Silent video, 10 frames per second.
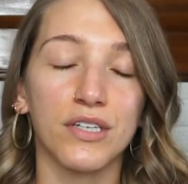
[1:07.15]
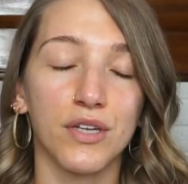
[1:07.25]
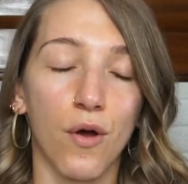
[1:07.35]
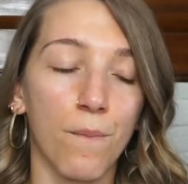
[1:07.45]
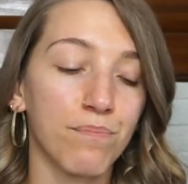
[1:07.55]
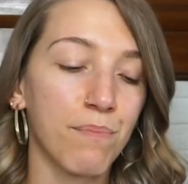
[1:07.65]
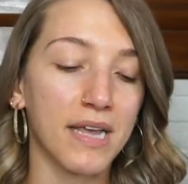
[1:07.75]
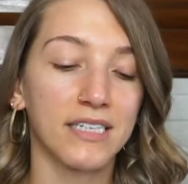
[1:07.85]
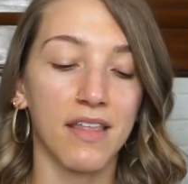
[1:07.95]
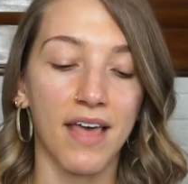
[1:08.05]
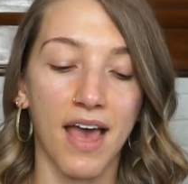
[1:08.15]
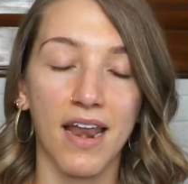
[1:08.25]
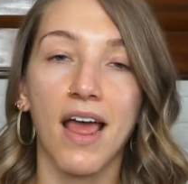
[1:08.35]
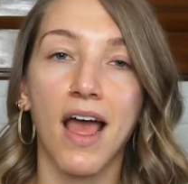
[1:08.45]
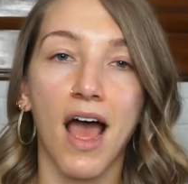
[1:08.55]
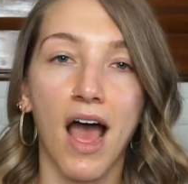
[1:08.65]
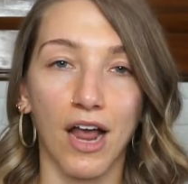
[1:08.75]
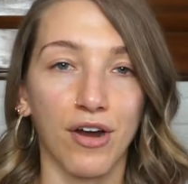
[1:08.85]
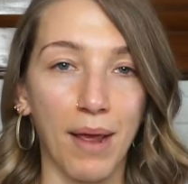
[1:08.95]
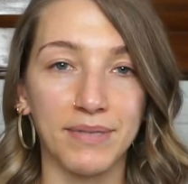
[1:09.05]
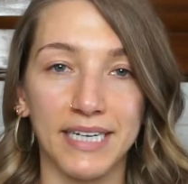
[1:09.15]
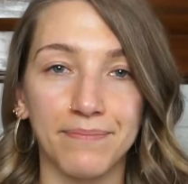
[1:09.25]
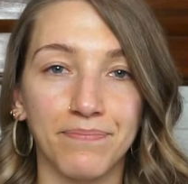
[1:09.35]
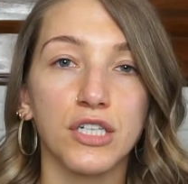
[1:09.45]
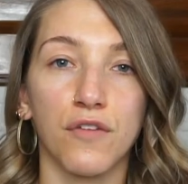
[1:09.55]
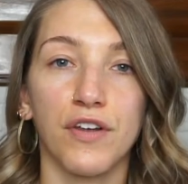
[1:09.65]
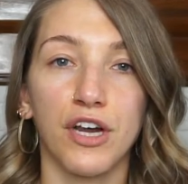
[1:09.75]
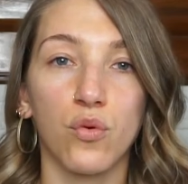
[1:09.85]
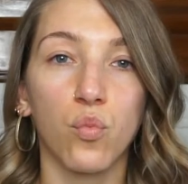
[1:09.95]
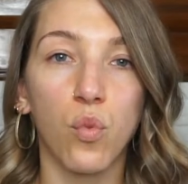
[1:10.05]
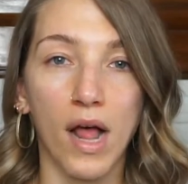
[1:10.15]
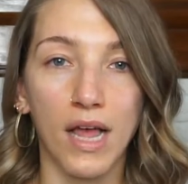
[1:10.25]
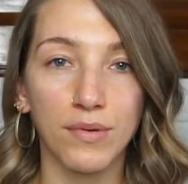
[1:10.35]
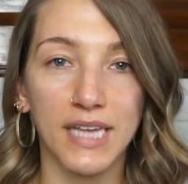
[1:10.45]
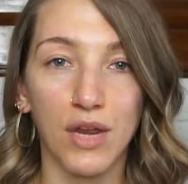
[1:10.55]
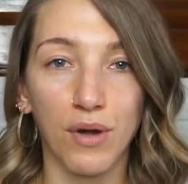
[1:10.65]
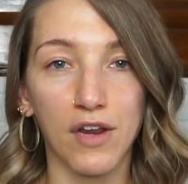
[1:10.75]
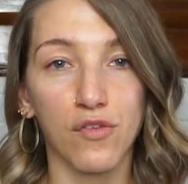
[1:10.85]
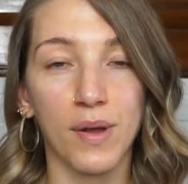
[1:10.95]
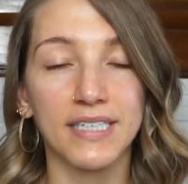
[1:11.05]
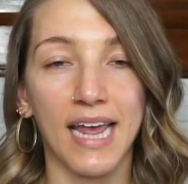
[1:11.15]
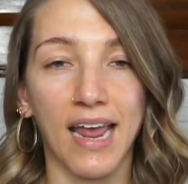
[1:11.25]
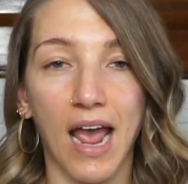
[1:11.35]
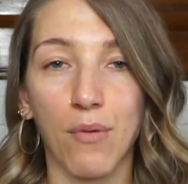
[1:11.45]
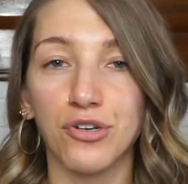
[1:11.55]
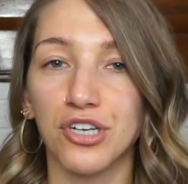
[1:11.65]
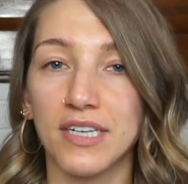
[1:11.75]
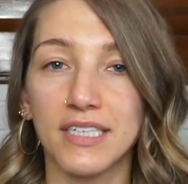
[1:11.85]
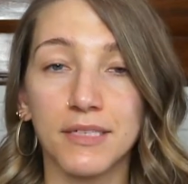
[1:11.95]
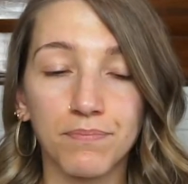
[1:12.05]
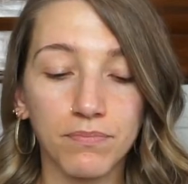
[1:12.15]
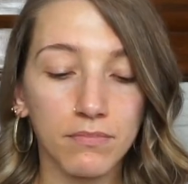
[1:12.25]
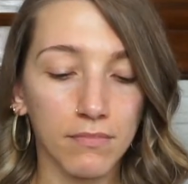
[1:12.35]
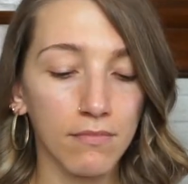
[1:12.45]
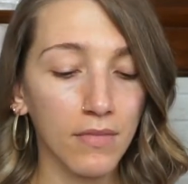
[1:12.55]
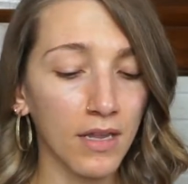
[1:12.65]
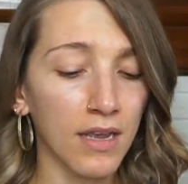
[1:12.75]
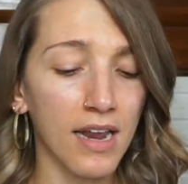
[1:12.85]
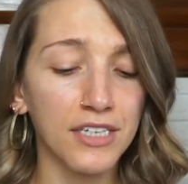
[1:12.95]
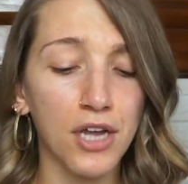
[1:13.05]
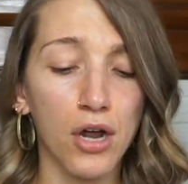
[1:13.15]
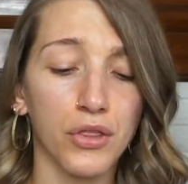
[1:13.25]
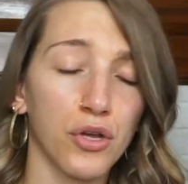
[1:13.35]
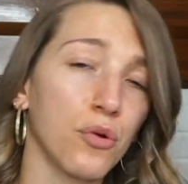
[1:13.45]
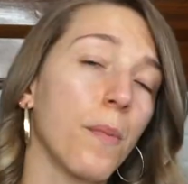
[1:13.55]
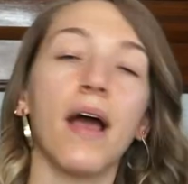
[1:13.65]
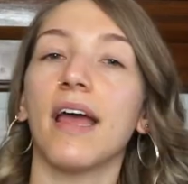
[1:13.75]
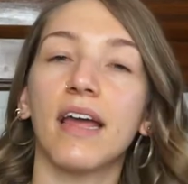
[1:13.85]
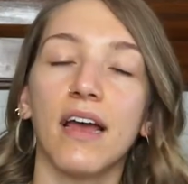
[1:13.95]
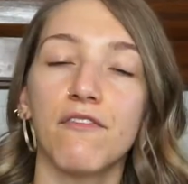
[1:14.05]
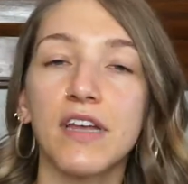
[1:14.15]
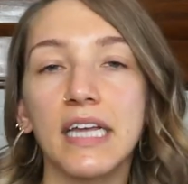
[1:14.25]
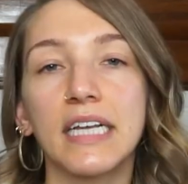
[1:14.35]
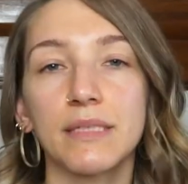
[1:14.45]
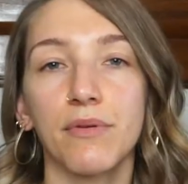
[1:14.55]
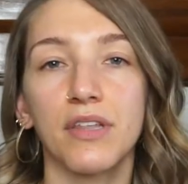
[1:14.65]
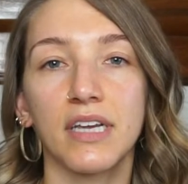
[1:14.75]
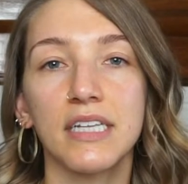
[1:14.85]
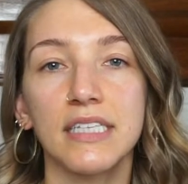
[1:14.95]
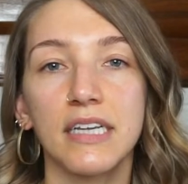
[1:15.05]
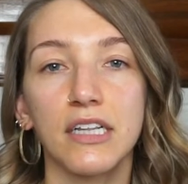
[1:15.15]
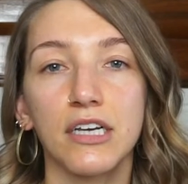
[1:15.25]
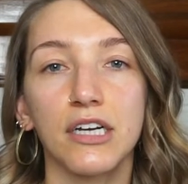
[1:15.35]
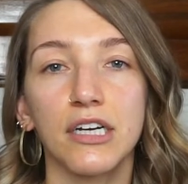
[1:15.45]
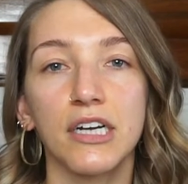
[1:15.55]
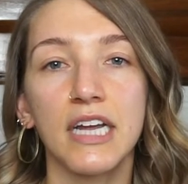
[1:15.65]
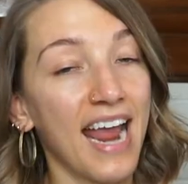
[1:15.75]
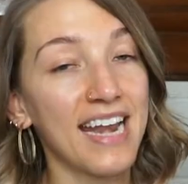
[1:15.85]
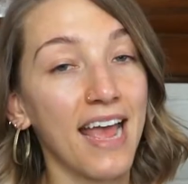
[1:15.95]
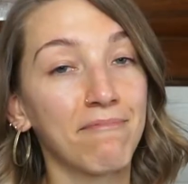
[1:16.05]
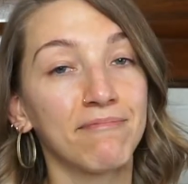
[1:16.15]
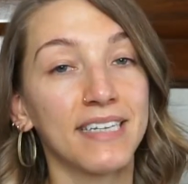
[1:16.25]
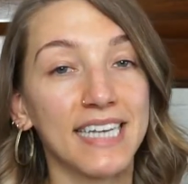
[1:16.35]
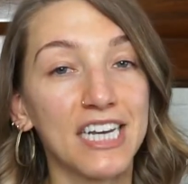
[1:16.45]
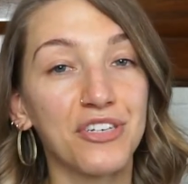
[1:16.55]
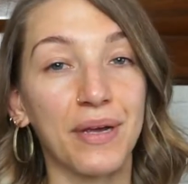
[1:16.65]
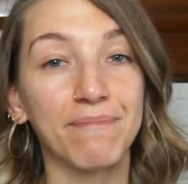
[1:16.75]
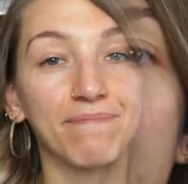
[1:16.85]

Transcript: So based on that, I grabbed it. So I figured while I was getting ready for my day, I would just kind of talk through my feelings about the concealer, and yeah, let's get into it.